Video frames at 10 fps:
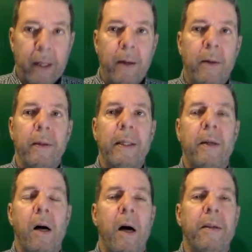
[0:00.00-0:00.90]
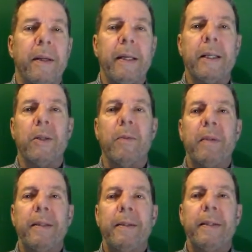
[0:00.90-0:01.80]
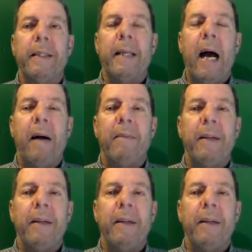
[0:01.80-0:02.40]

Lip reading: It only cost a nickel, but you didn't have